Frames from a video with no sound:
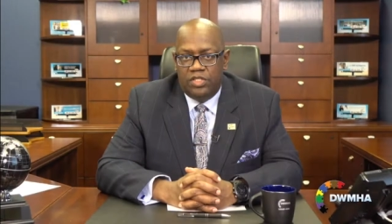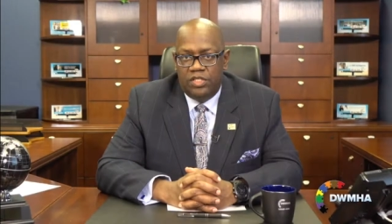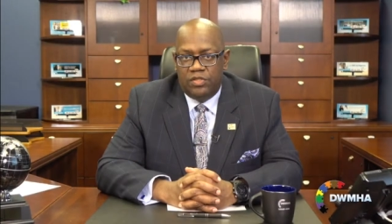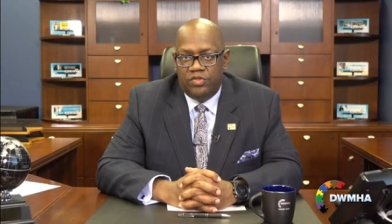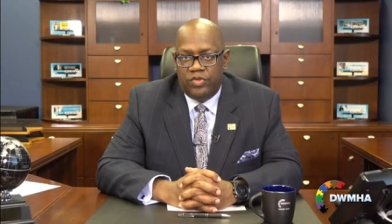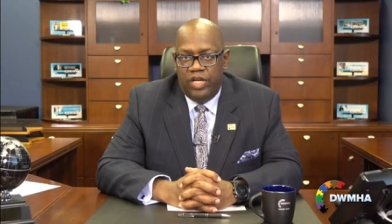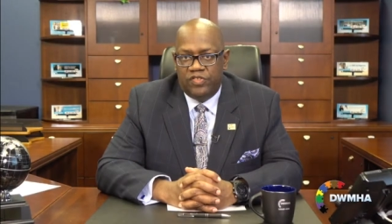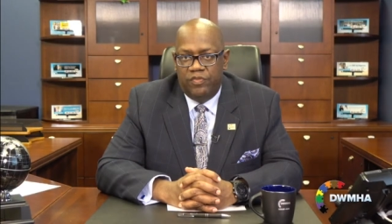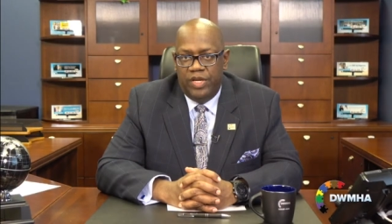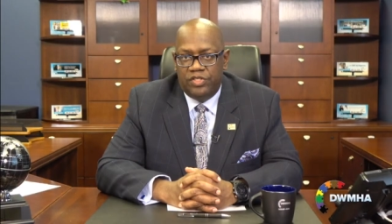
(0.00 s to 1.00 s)
System
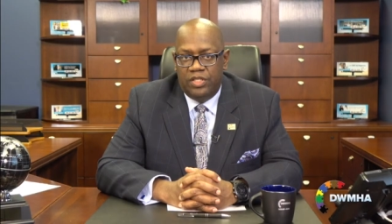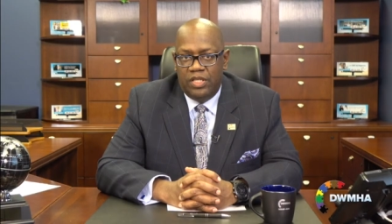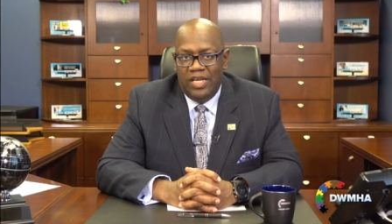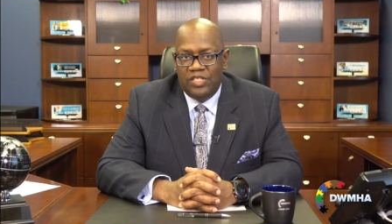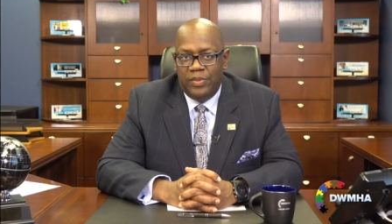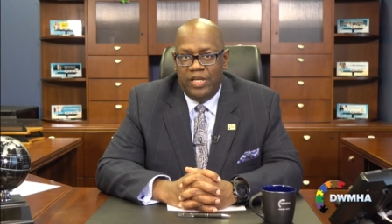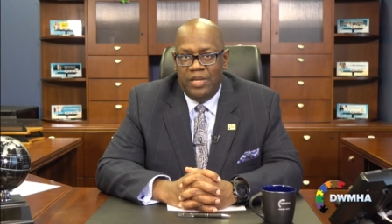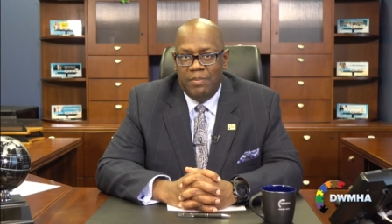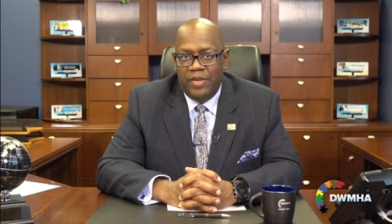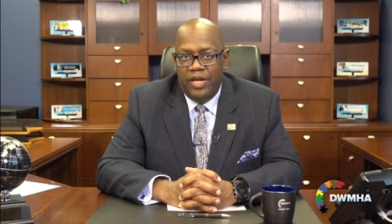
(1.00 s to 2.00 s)
transformation has been a
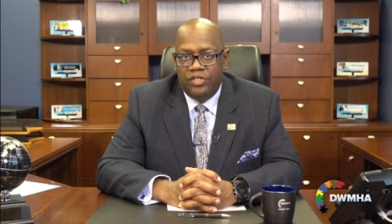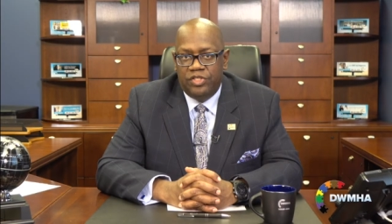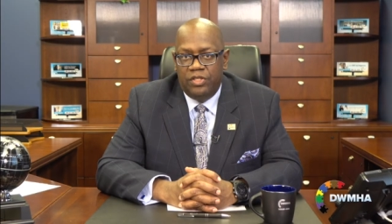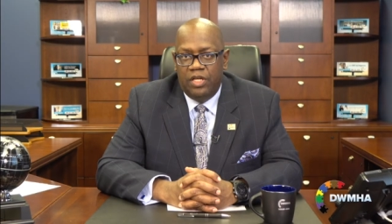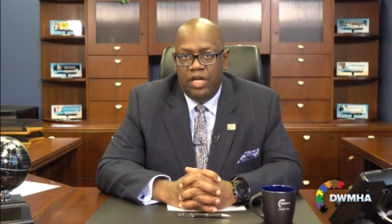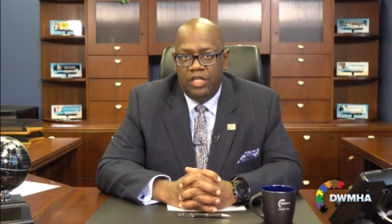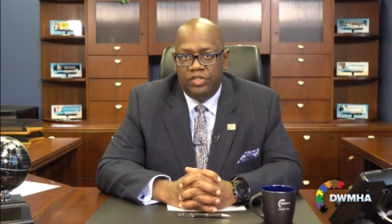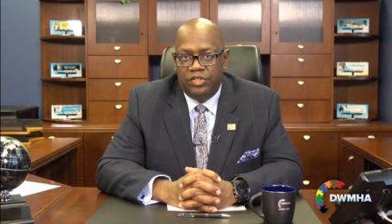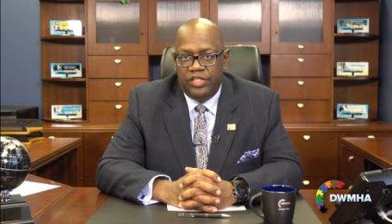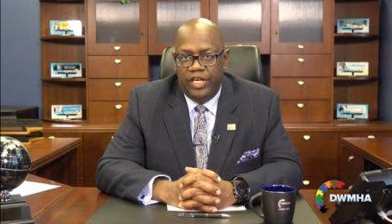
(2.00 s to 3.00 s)
major
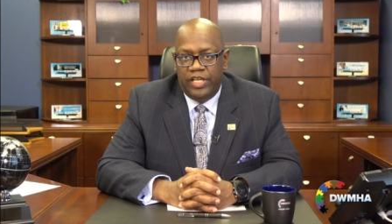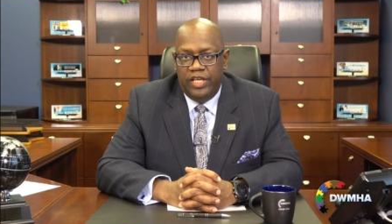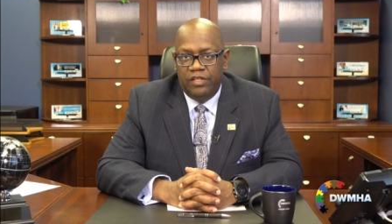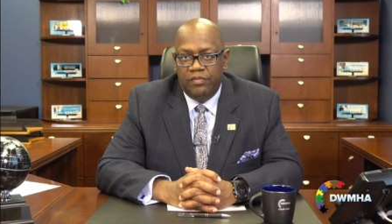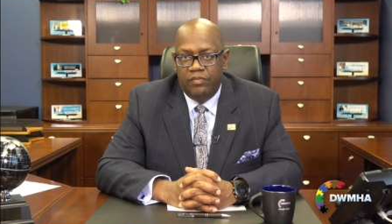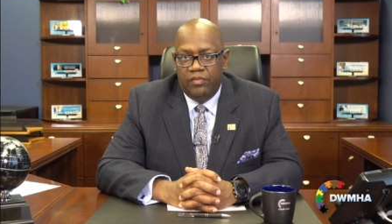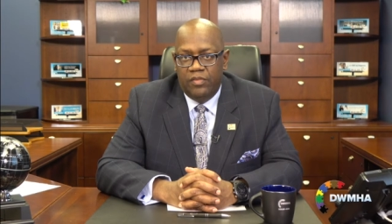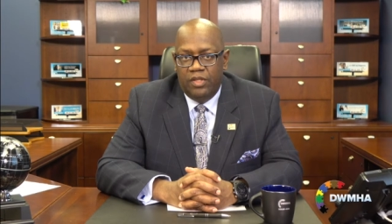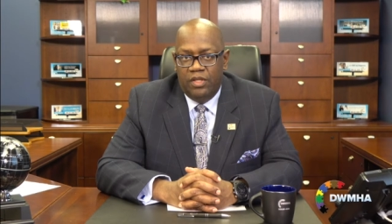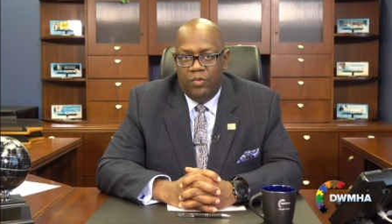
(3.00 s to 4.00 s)
undertaking.
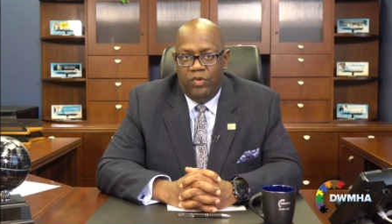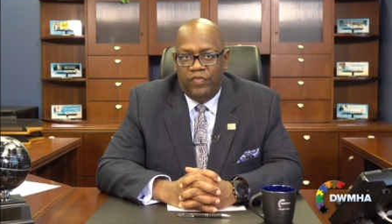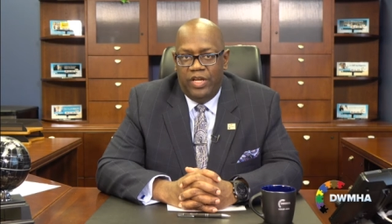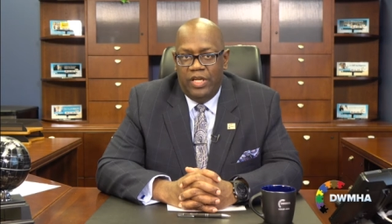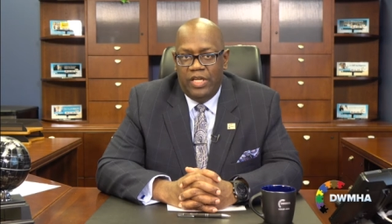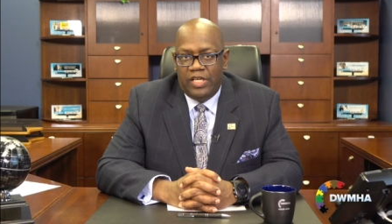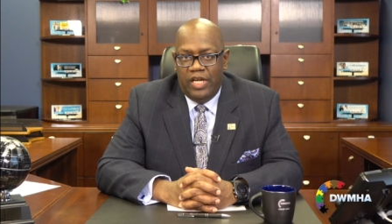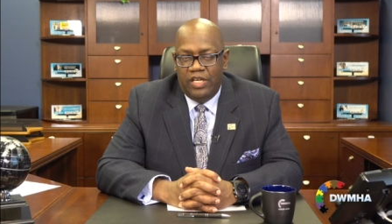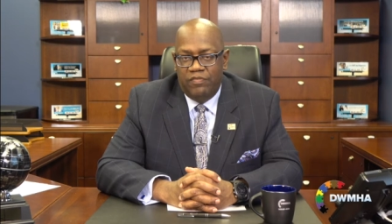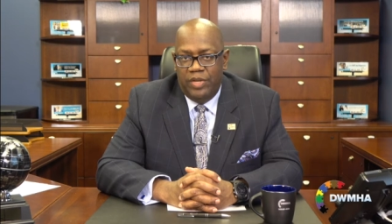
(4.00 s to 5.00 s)
With any
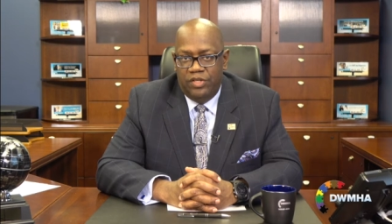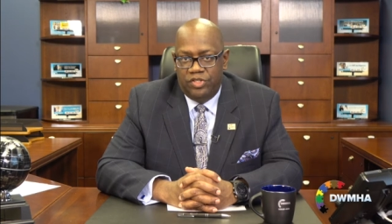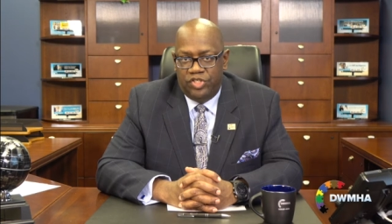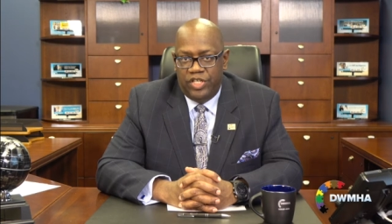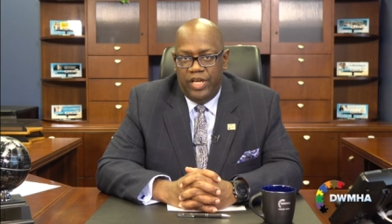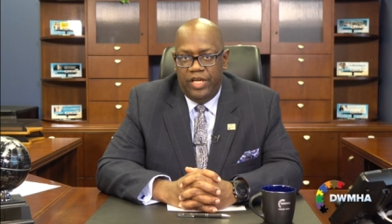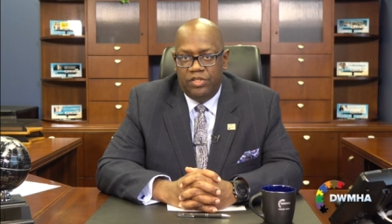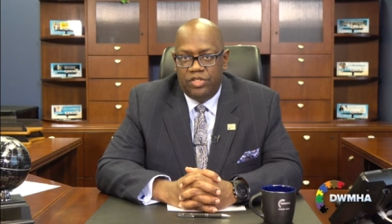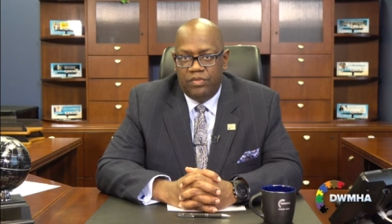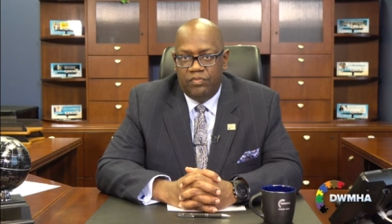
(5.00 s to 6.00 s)
kind of major
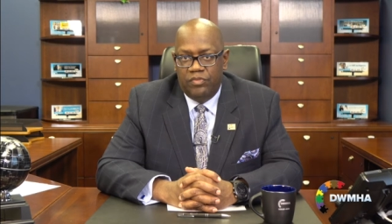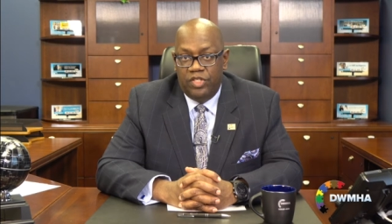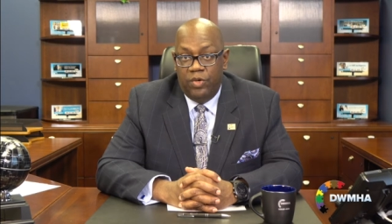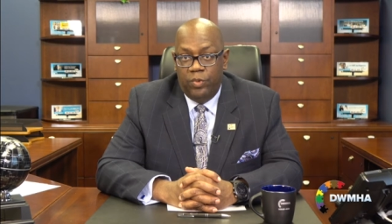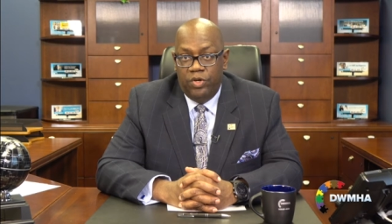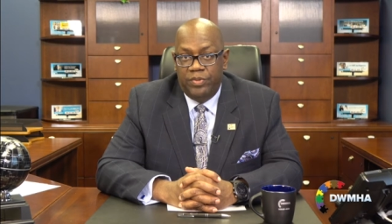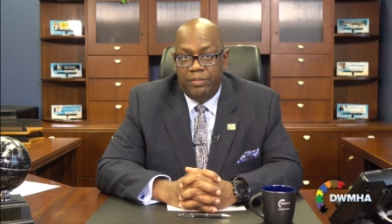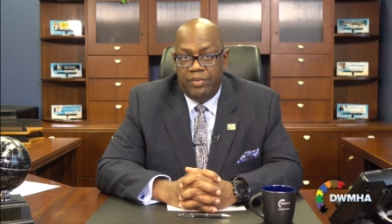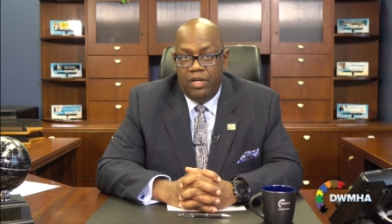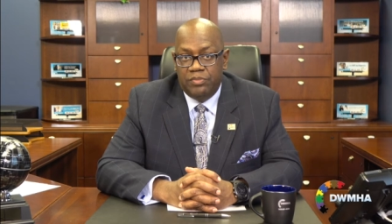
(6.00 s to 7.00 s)
change, there will be
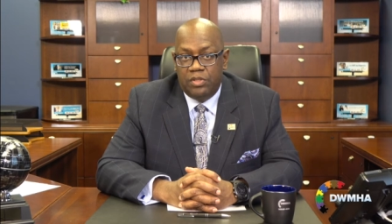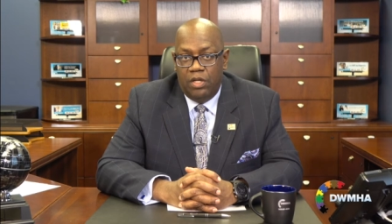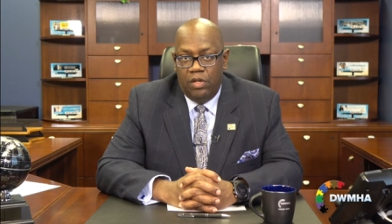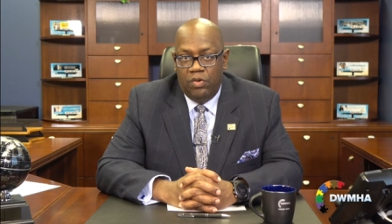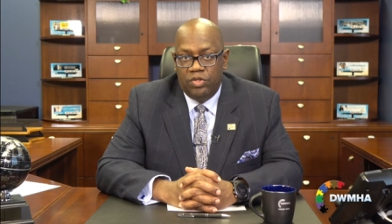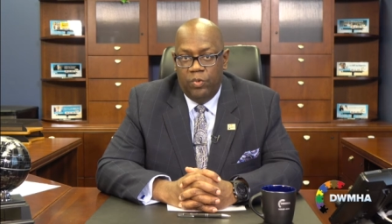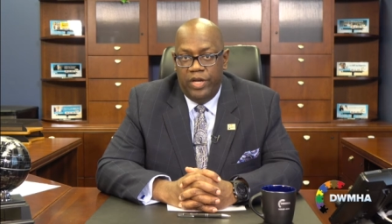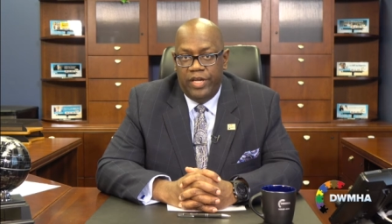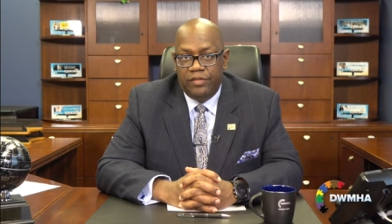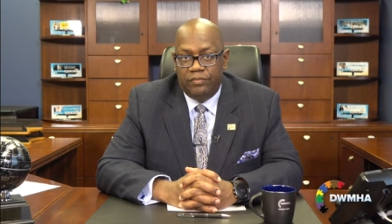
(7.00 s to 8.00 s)
bumps along the
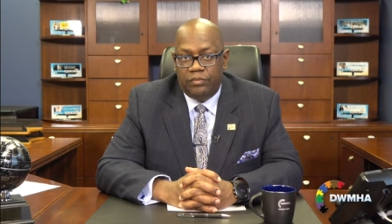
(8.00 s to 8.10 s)
way.